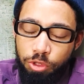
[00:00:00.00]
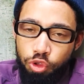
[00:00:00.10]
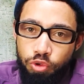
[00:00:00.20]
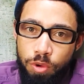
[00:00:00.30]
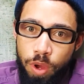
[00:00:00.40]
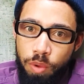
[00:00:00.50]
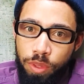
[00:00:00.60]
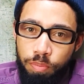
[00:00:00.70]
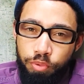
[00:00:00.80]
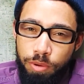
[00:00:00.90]
do away with
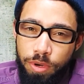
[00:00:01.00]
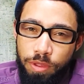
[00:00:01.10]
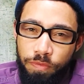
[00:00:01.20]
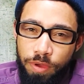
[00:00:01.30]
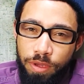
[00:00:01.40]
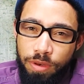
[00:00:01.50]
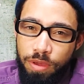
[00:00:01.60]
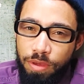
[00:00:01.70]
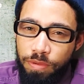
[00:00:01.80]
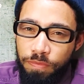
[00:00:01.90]
the primitive
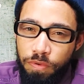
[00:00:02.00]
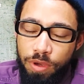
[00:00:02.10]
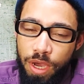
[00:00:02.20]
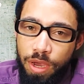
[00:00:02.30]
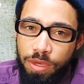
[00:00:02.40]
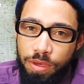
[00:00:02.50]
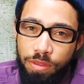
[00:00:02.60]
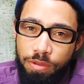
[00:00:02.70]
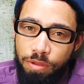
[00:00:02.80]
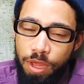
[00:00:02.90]
ideas for guys
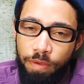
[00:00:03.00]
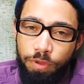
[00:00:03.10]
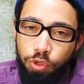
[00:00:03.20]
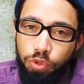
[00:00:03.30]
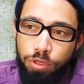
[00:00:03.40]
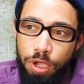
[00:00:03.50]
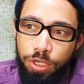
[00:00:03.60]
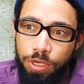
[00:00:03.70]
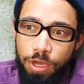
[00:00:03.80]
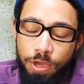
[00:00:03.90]
and not having to touch